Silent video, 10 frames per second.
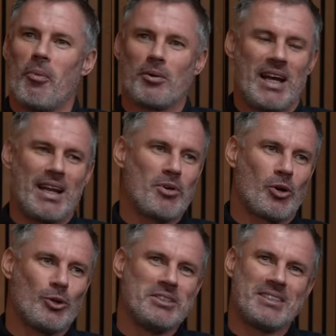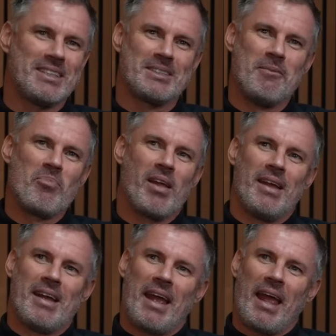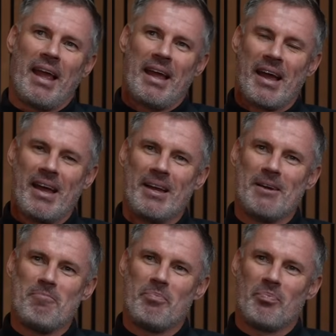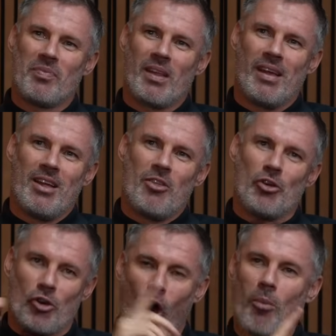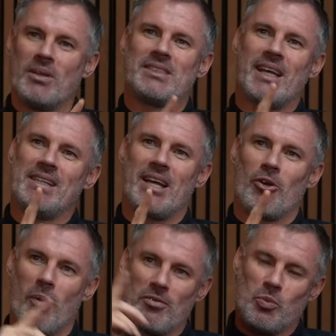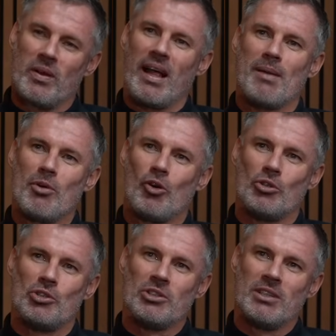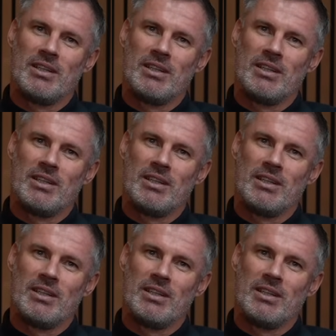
about Ali McCoist is the commentator, whoever's with Ali McCoist